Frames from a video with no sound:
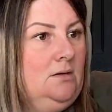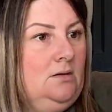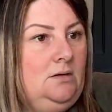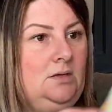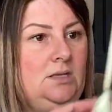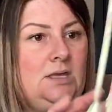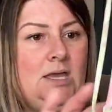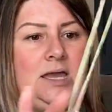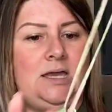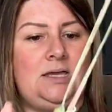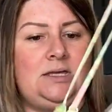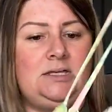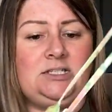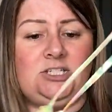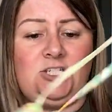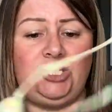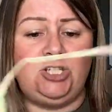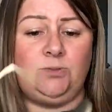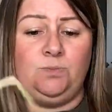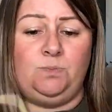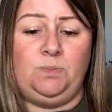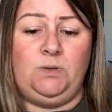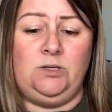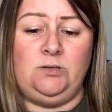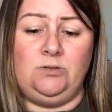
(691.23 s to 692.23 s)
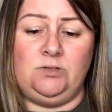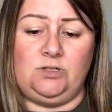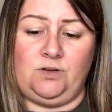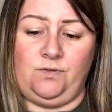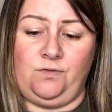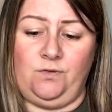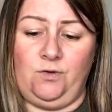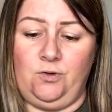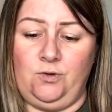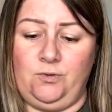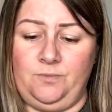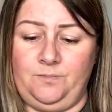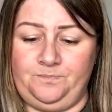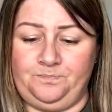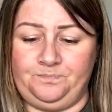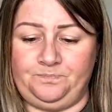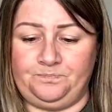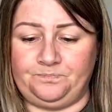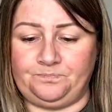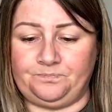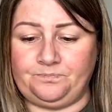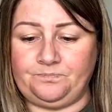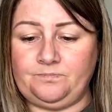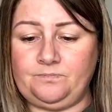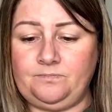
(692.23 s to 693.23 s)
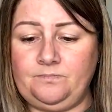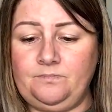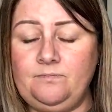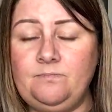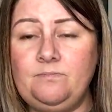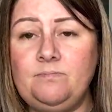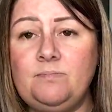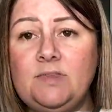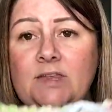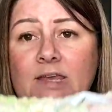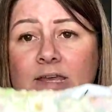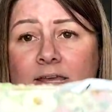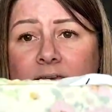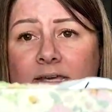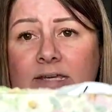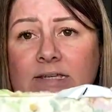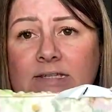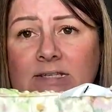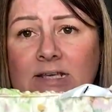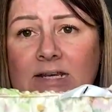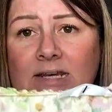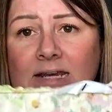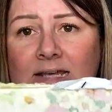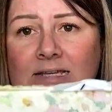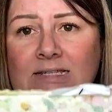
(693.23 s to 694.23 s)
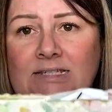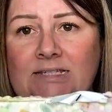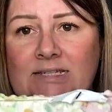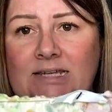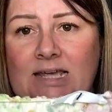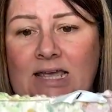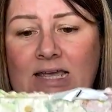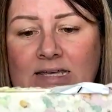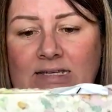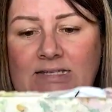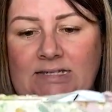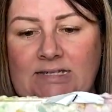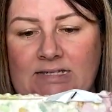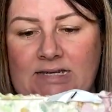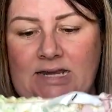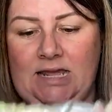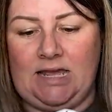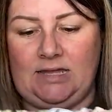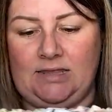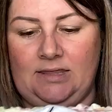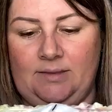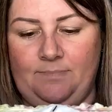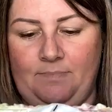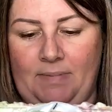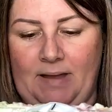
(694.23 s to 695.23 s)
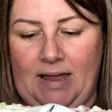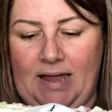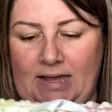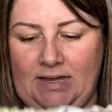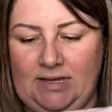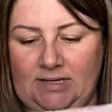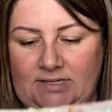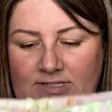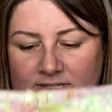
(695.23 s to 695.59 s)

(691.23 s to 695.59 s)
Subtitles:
Yeah, it's just beautiful. It is elasticated at the back,